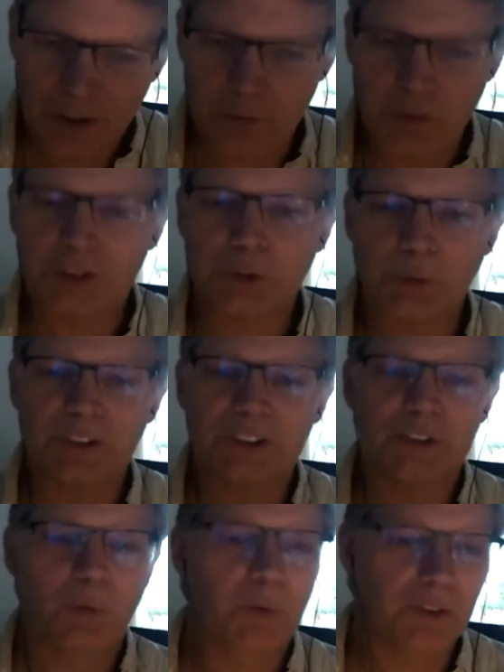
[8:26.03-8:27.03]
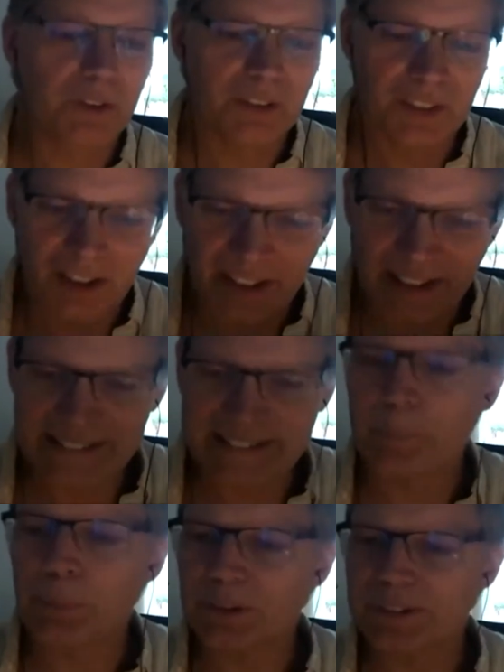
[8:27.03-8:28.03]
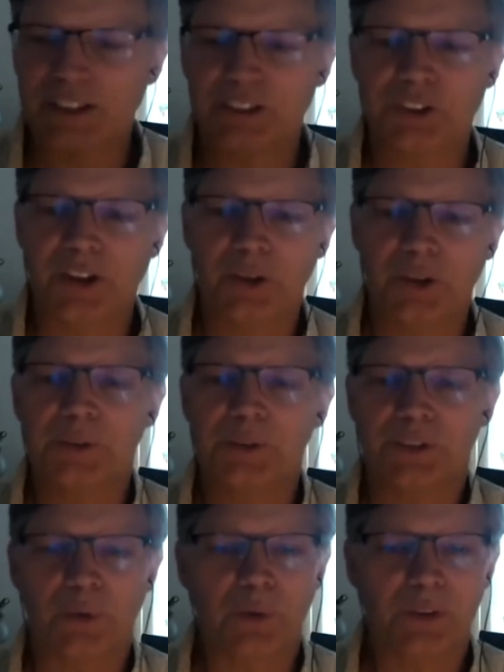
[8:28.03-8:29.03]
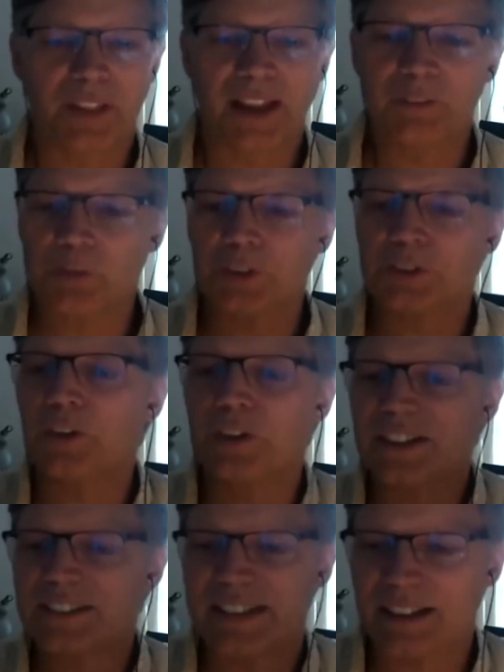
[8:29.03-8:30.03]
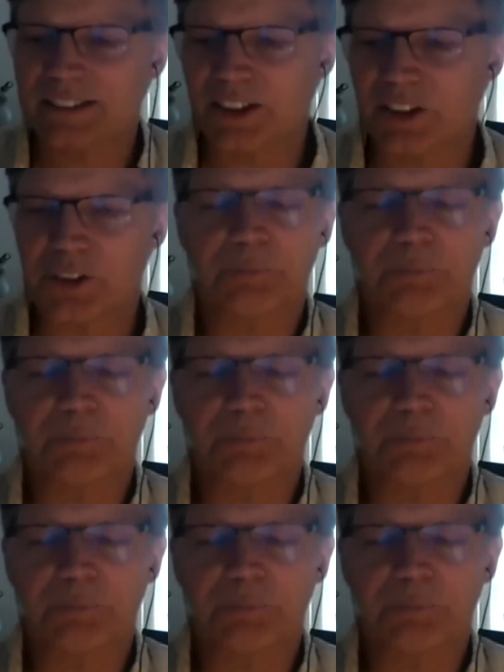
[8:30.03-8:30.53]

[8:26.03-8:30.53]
visuals or the examples that you use, or that first 30 seconds that you do.